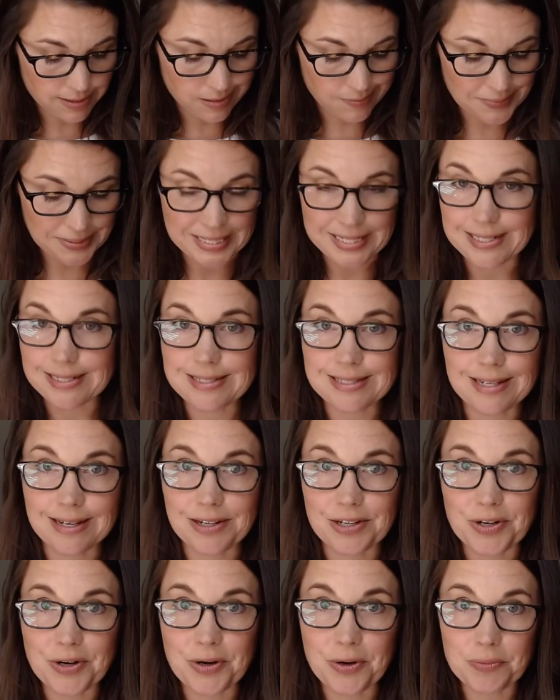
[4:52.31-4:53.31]
I mean, it's
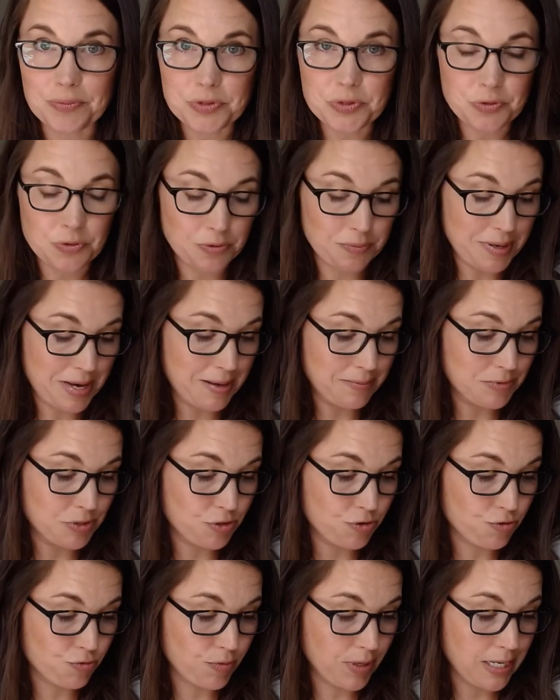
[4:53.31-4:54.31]
a homeschool
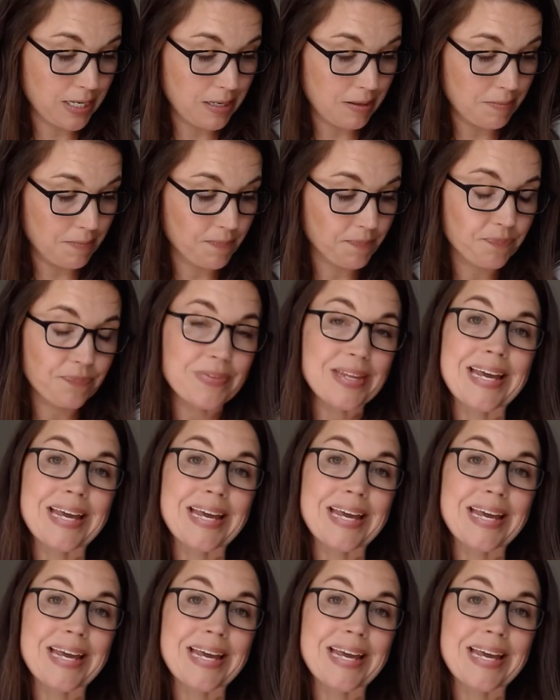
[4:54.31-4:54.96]
mom's dream.